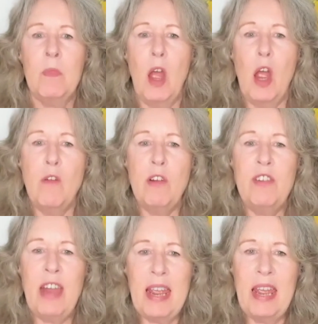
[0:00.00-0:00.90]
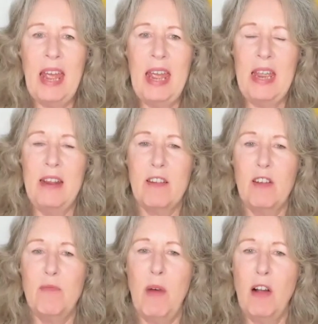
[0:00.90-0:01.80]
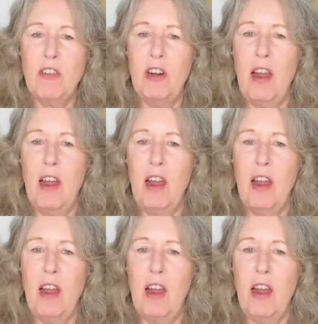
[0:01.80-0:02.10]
Over decades of martial